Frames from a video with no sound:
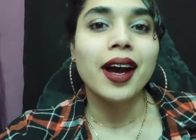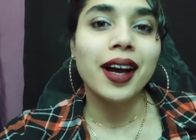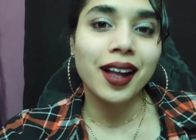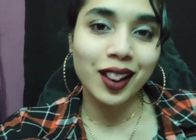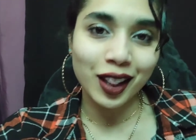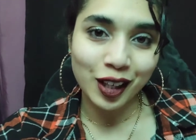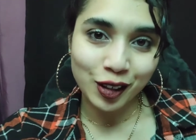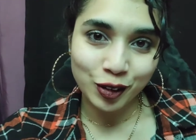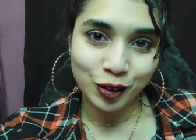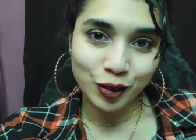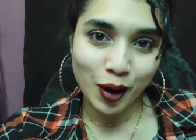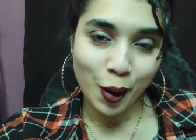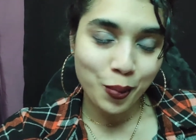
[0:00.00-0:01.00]

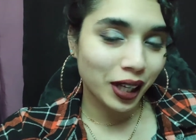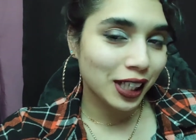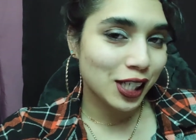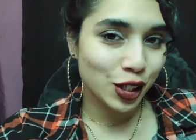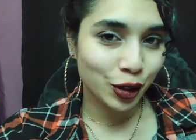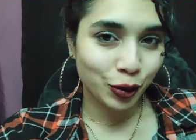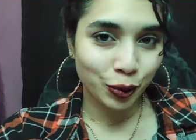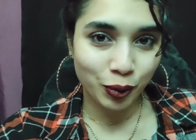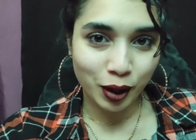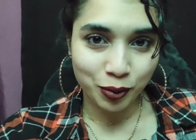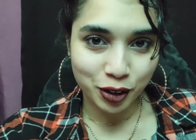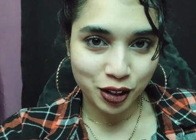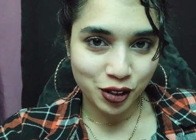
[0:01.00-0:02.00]
Hello, my
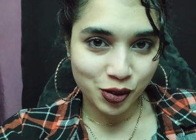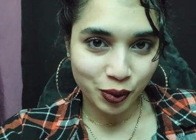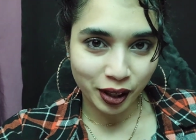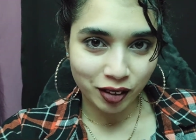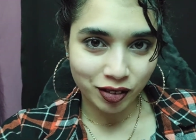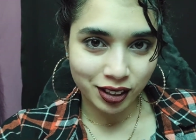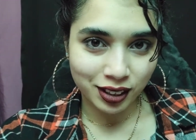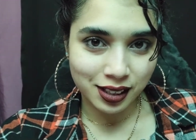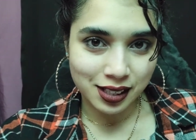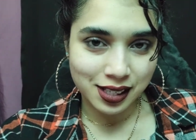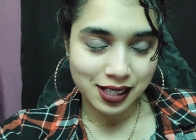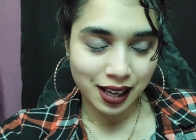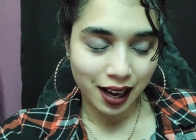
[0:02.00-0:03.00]
scrumptious
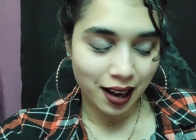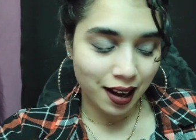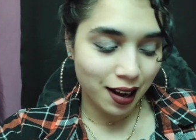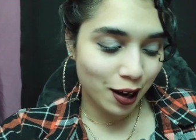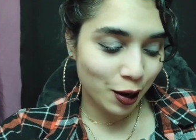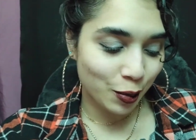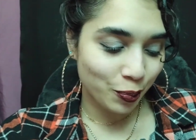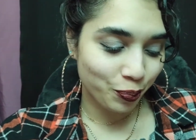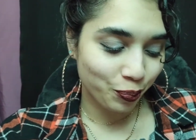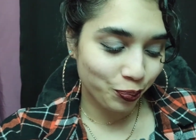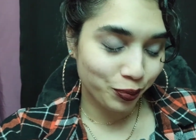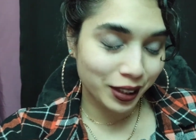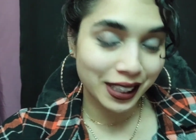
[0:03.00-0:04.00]
ravens.
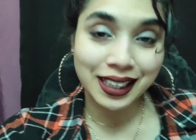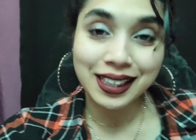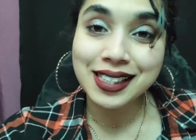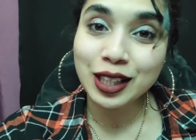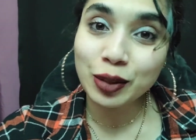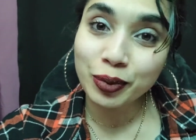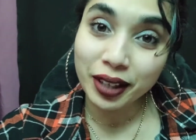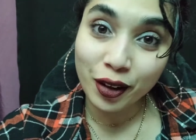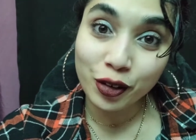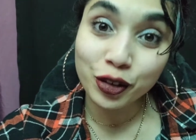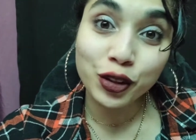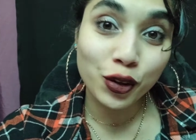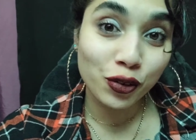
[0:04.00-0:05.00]
Um, today's going to be
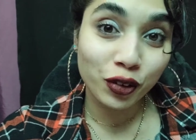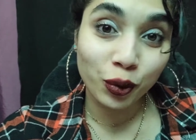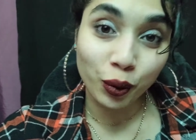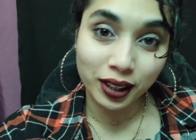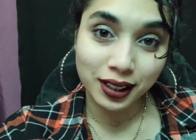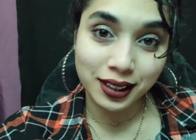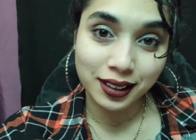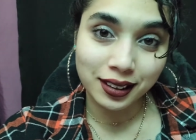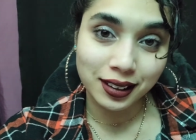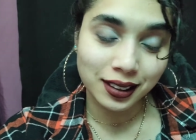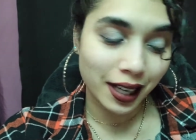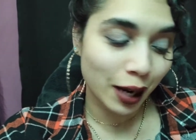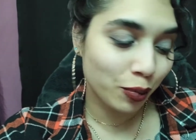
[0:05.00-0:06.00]
another two for one
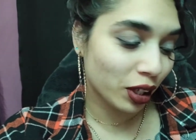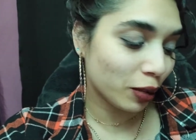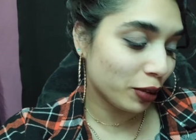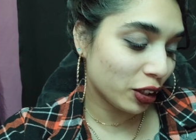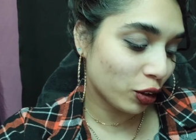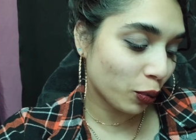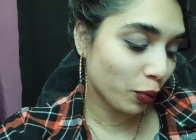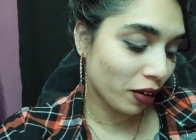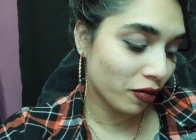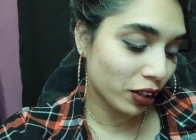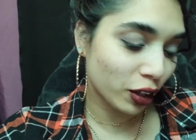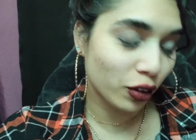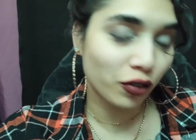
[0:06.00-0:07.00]
deal. I'm going to be doing my
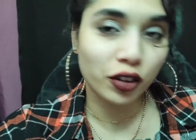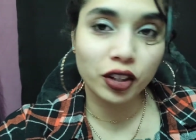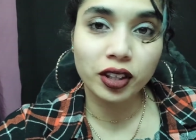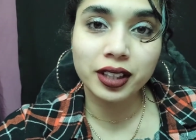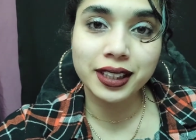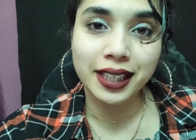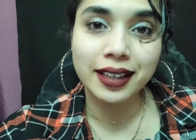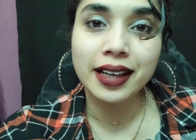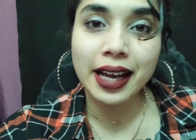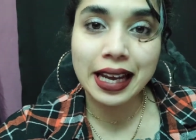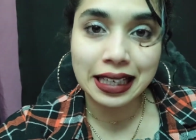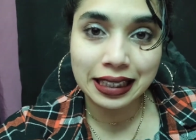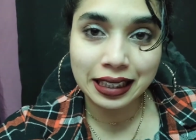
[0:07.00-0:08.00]
video for day
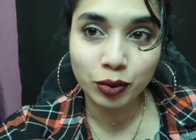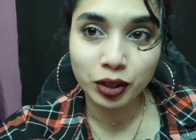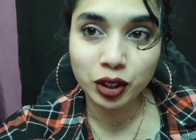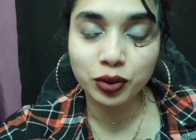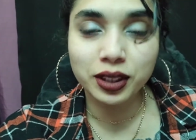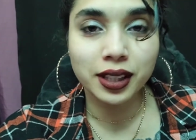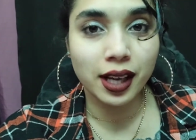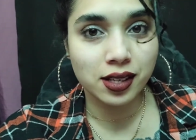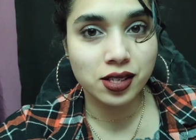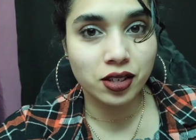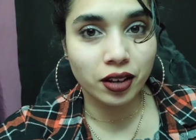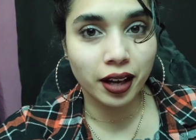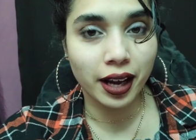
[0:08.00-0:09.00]
80, which was
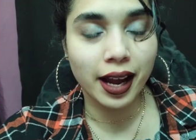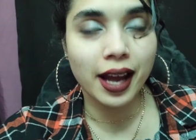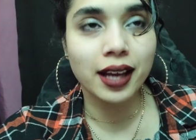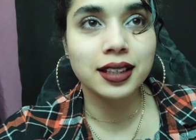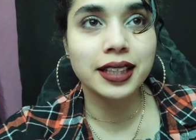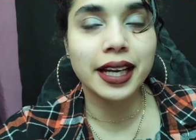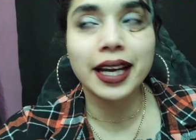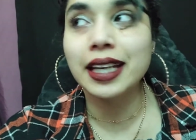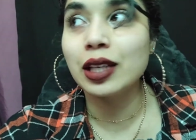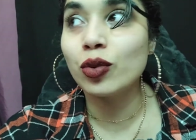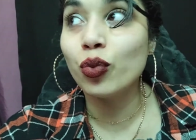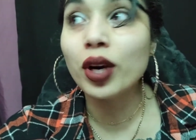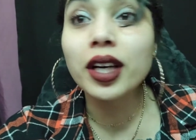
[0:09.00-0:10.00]
yesterday, and day
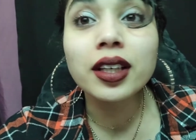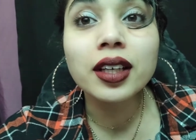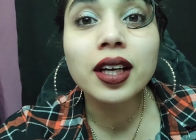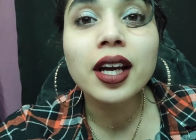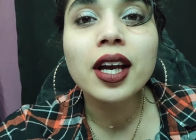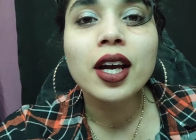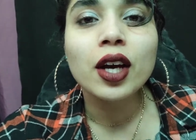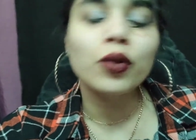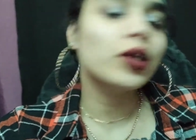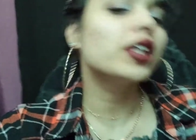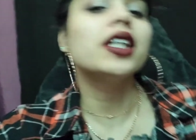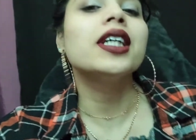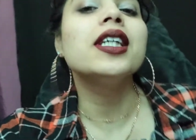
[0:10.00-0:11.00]
81,
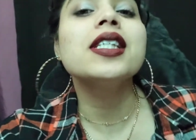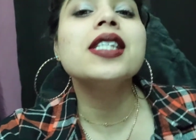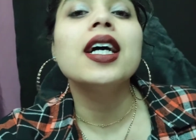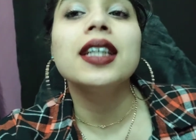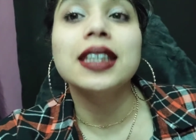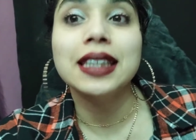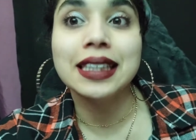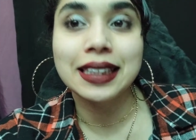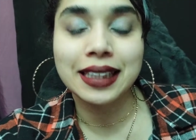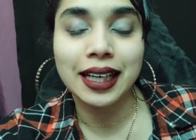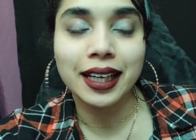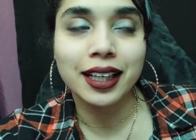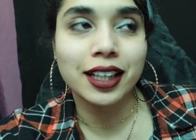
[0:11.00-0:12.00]
which is
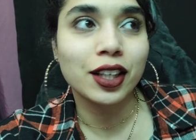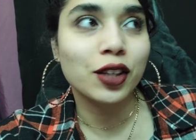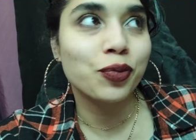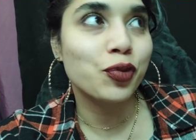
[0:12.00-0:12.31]
today.